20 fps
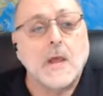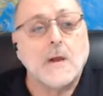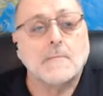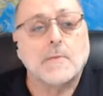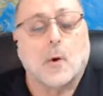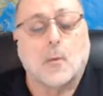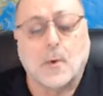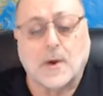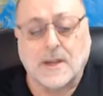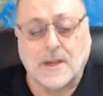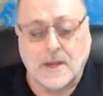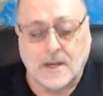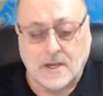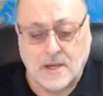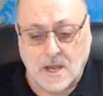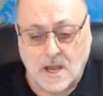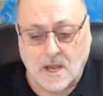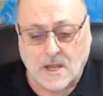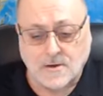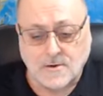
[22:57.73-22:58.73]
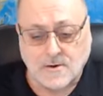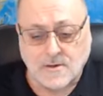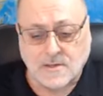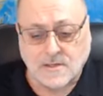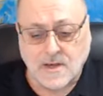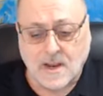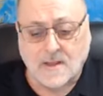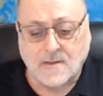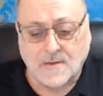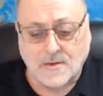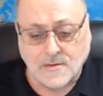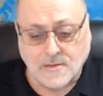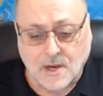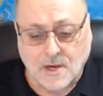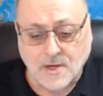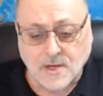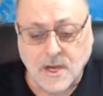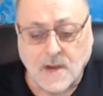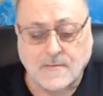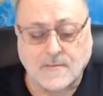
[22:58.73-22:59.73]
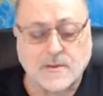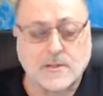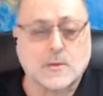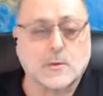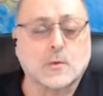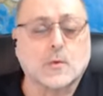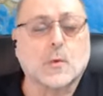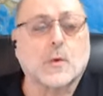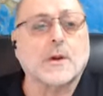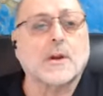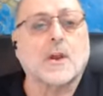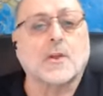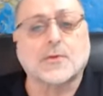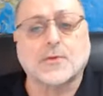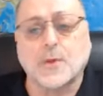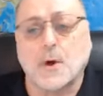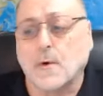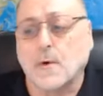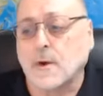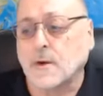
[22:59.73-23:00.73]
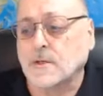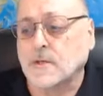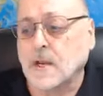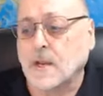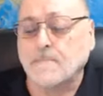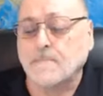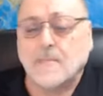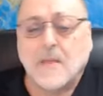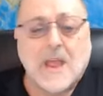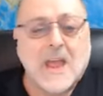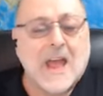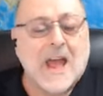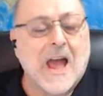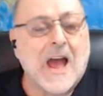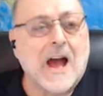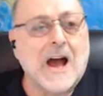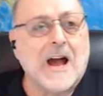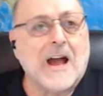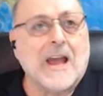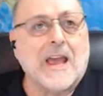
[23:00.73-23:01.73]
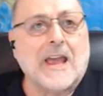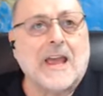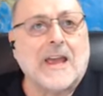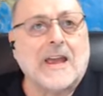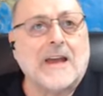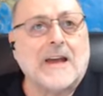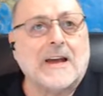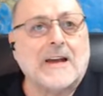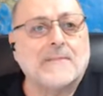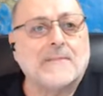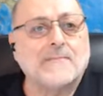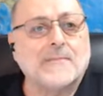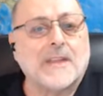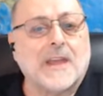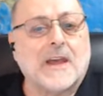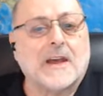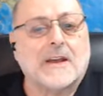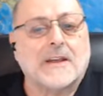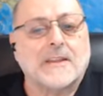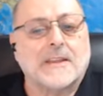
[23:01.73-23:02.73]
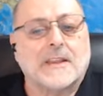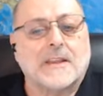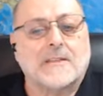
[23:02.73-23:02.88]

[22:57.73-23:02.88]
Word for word: But we need to understand there's a difference between authority uh, um, uh,